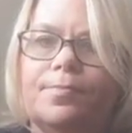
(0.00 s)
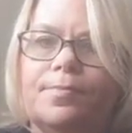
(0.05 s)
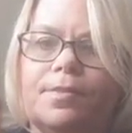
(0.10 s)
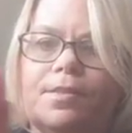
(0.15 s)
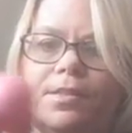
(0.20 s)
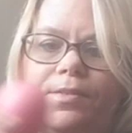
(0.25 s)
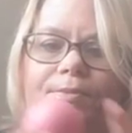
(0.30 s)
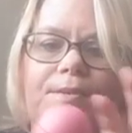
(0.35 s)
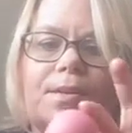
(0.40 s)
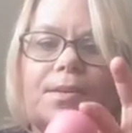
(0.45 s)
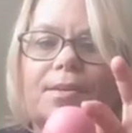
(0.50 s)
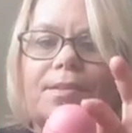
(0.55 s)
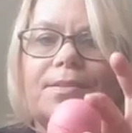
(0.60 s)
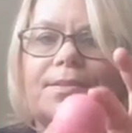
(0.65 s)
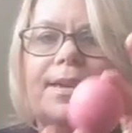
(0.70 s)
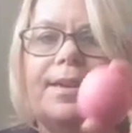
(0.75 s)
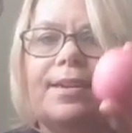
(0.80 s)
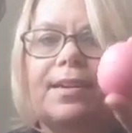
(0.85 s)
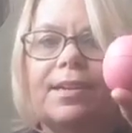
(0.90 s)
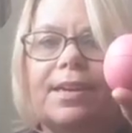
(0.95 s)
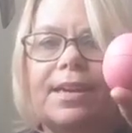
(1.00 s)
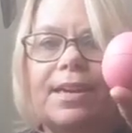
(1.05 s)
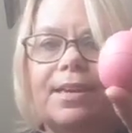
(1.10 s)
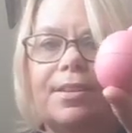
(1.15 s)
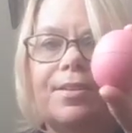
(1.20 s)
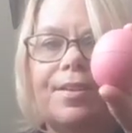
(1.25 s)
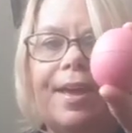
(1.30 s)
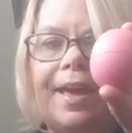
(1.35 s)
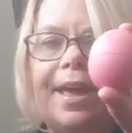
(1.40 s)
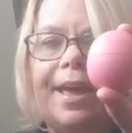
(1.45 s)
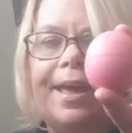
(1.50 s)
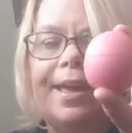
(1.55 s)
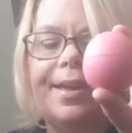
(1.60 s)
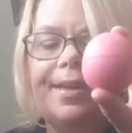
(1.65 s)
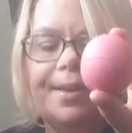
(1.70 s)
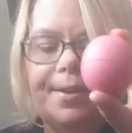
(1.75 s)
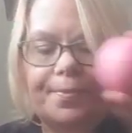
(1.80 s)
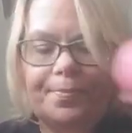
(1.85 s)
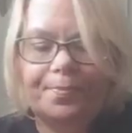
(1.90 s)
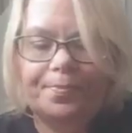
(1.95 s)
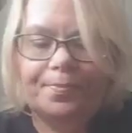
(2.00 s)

That's what it looks like, like a little egg.